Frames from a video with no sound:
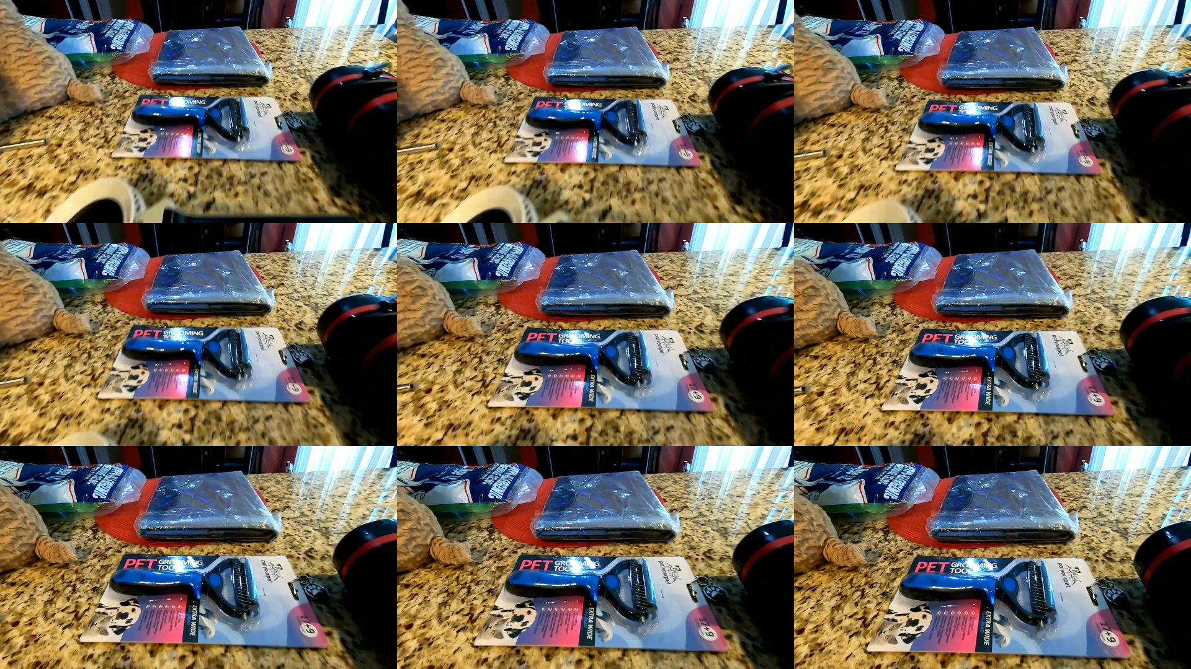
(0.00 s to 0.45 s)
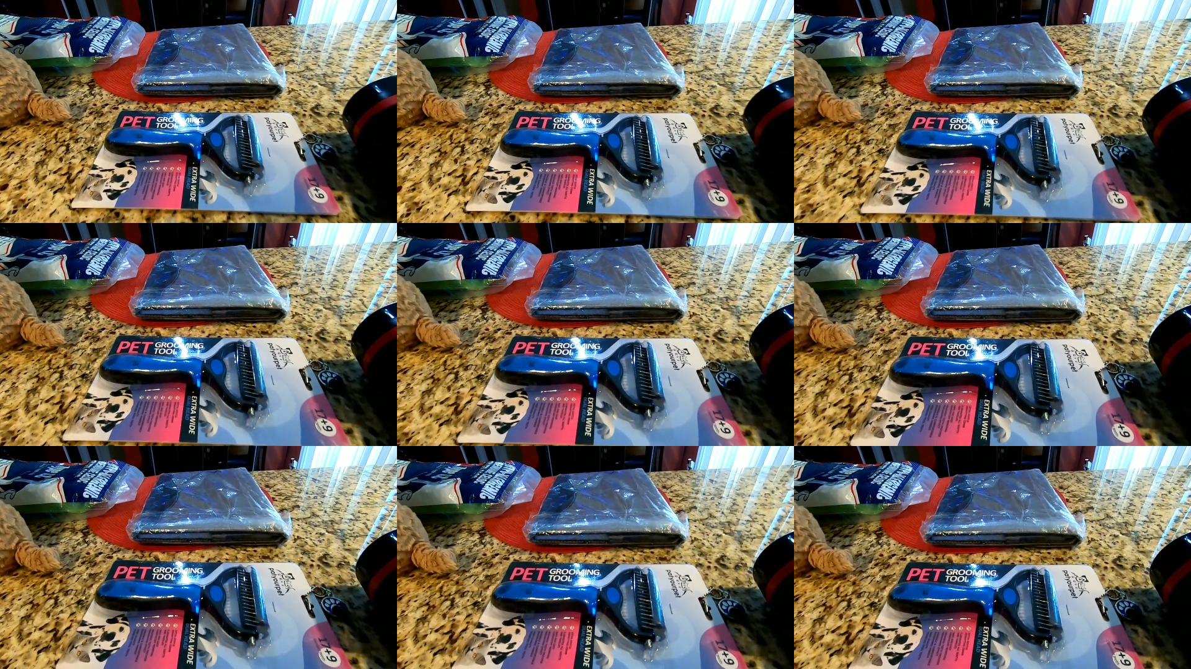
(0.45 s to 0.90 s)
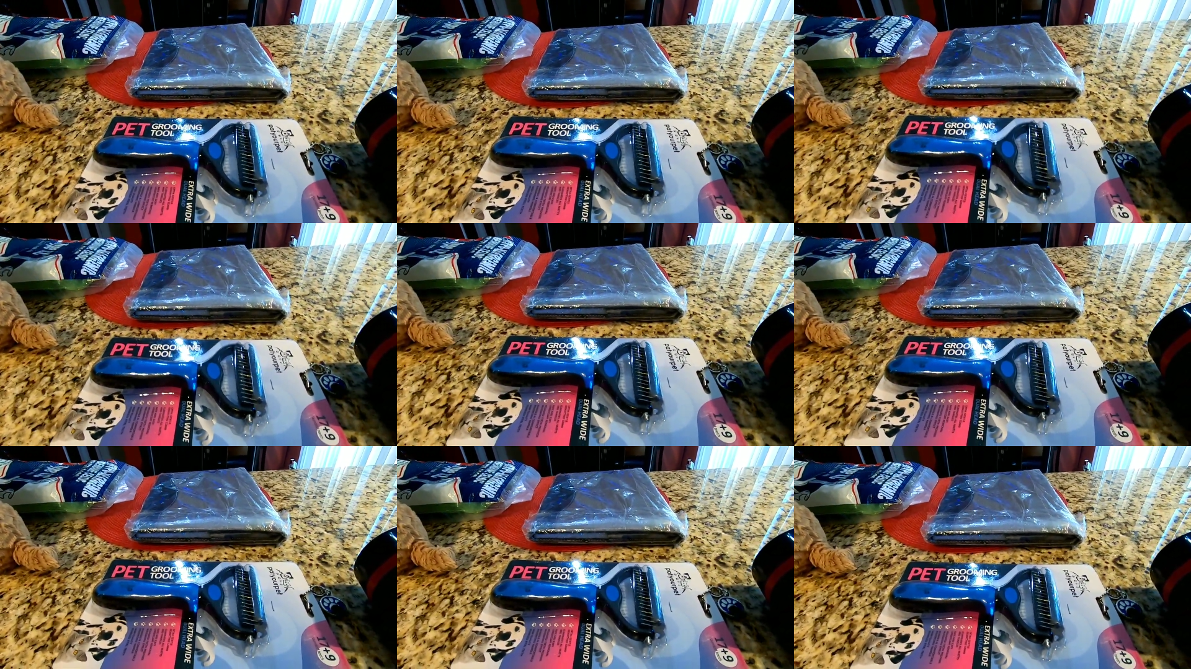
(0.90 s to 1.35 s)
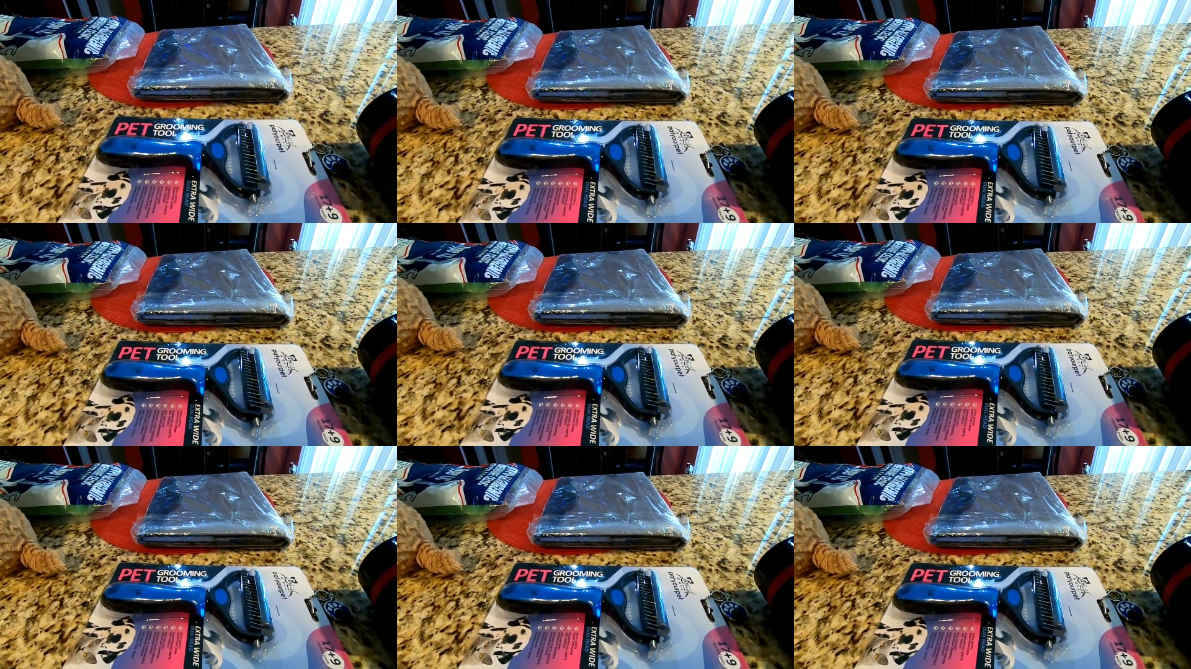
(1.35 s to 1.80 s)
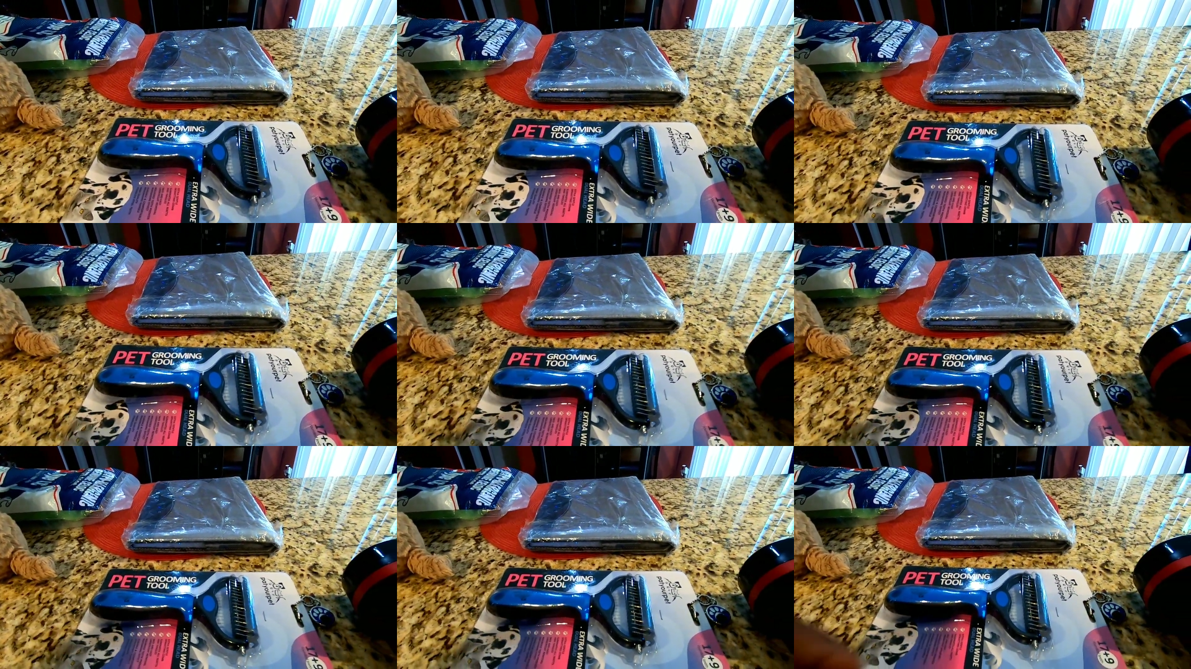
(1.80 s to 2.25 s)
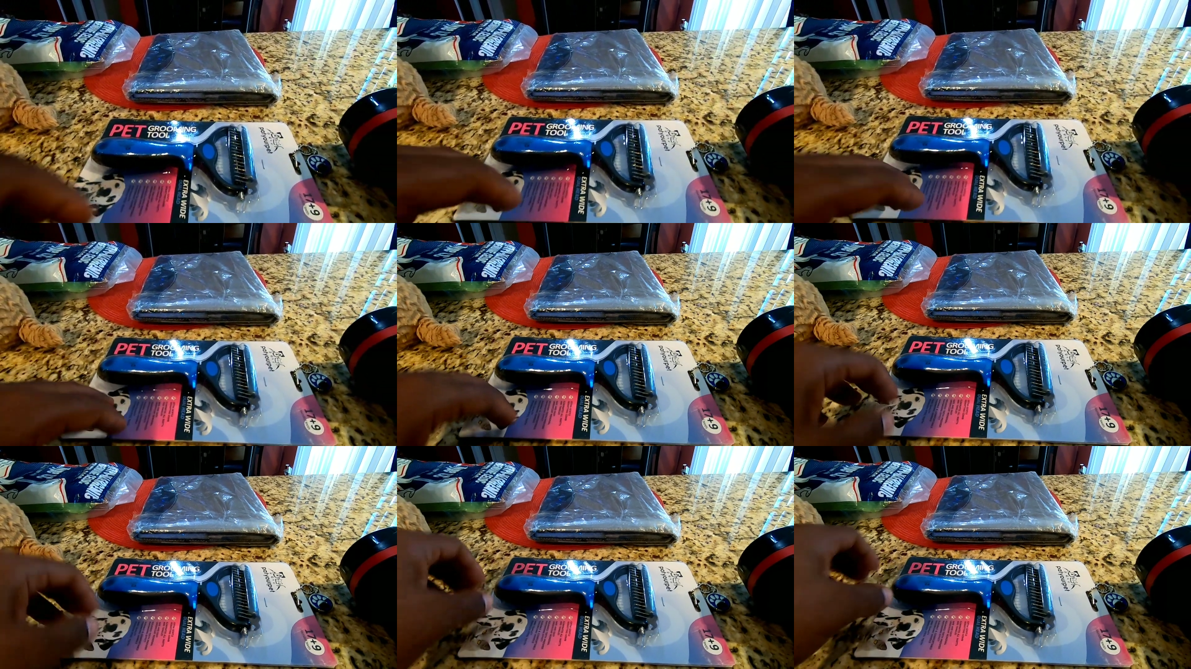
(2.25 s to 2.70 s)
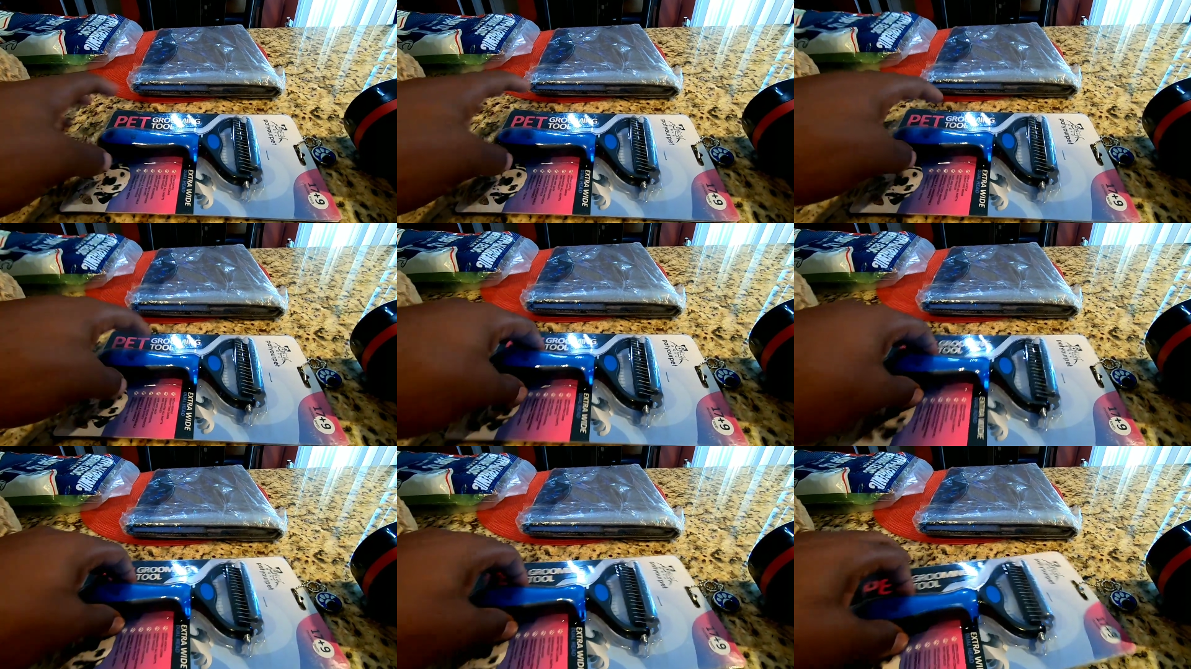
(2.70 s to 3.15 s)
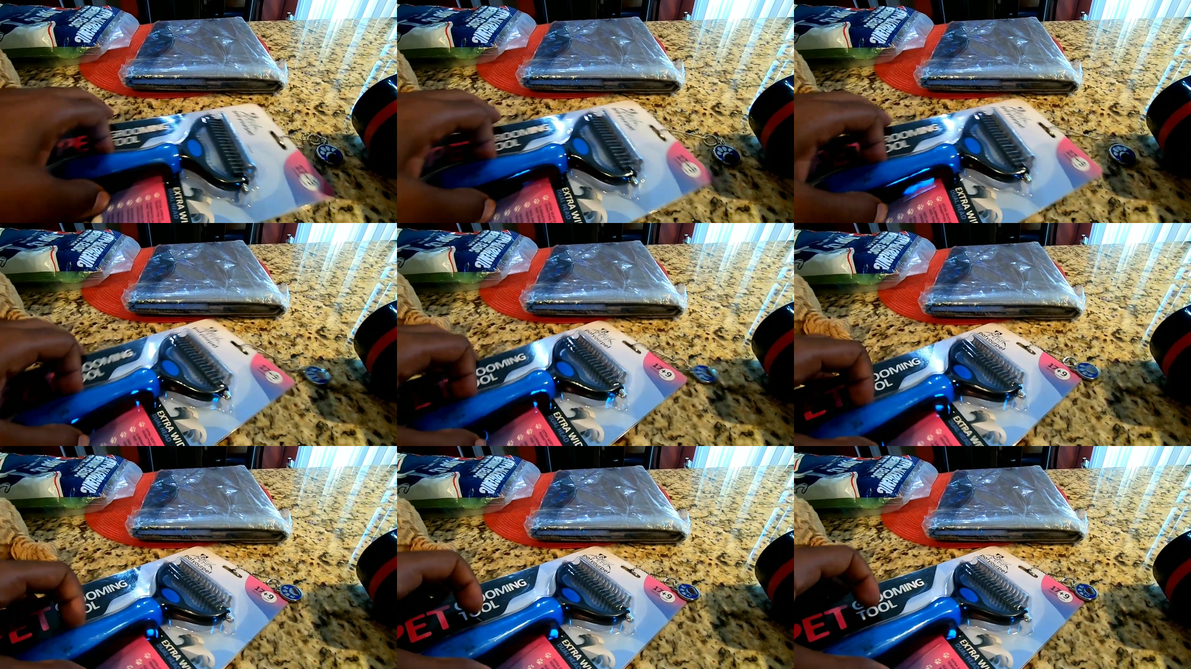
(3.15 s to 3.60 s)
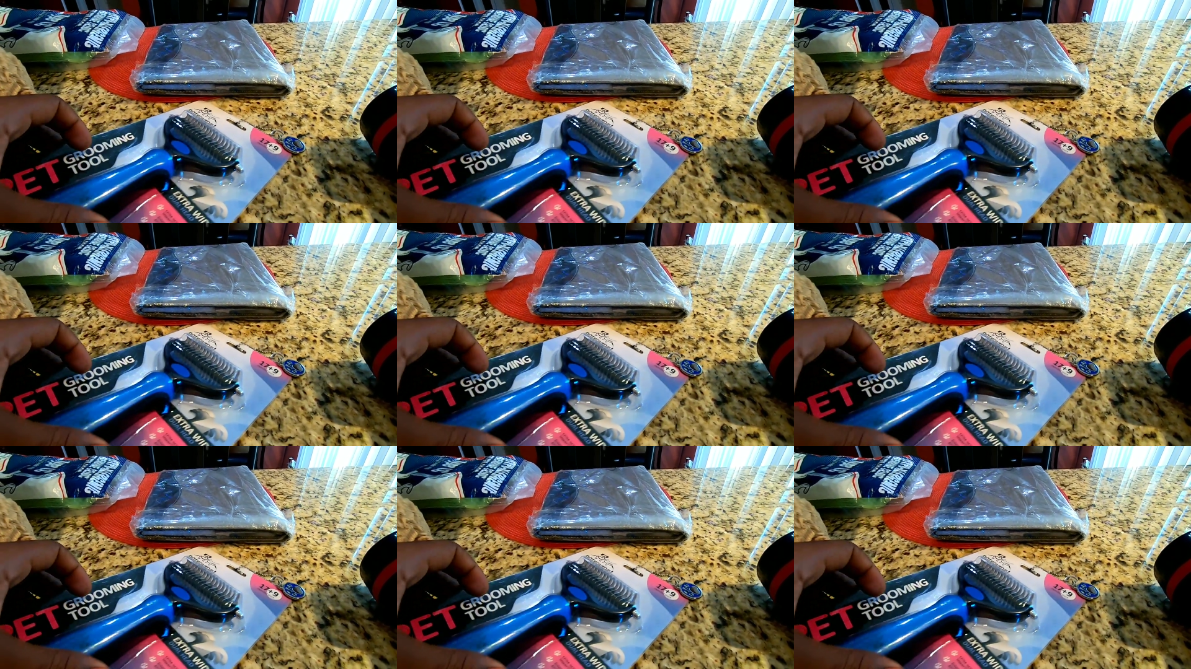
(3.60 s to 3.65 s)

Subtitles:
No face is visible, so there are no lips to read.